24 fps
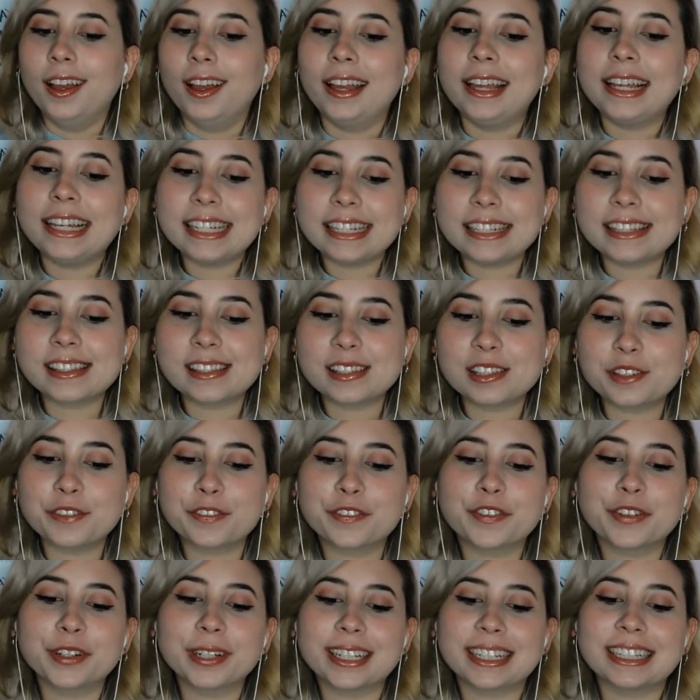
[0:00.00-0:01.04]
It's the
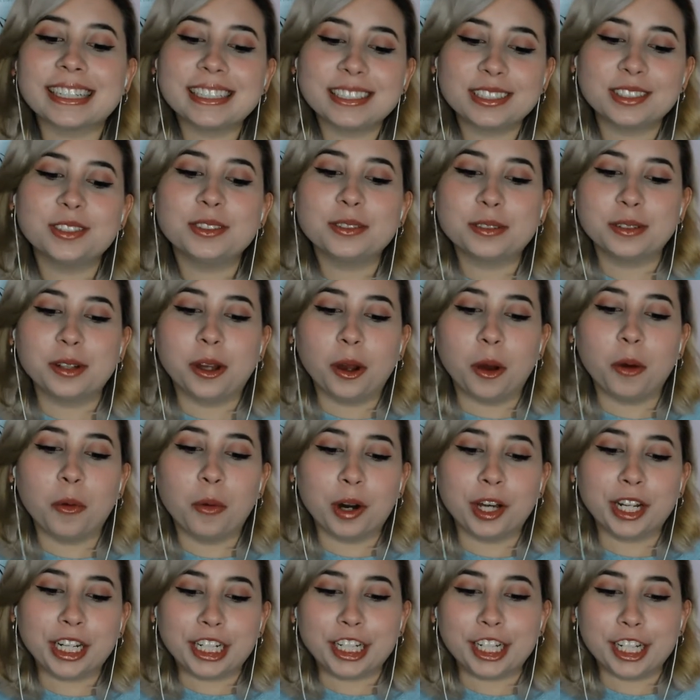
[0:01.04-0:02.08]
freaking, you know
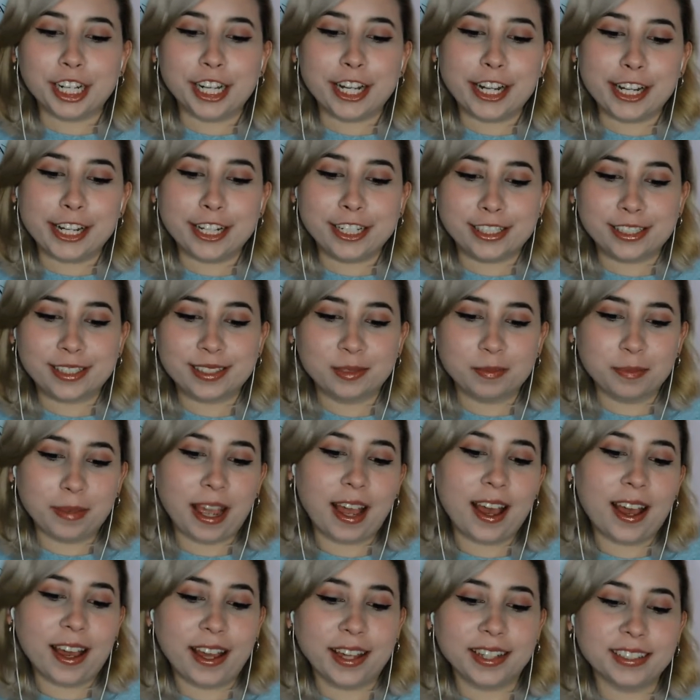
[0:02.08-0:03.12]
what it is,
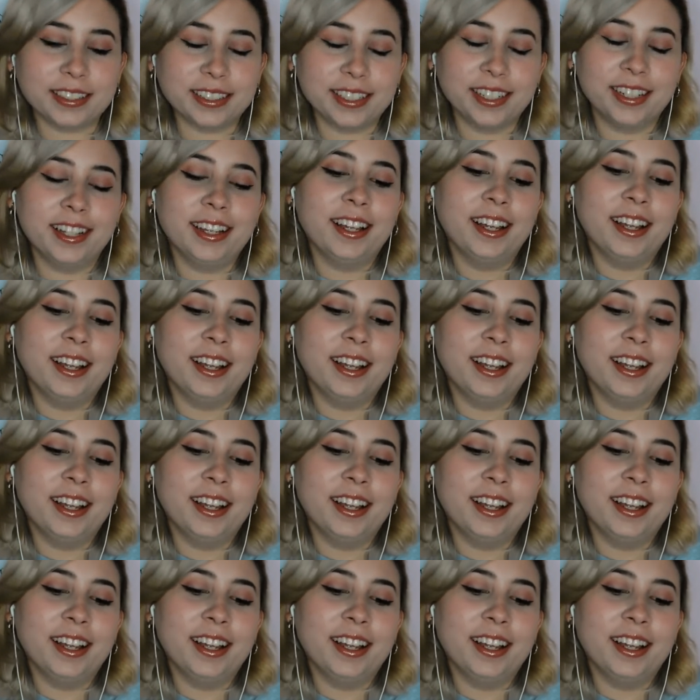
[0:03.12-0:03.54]
man.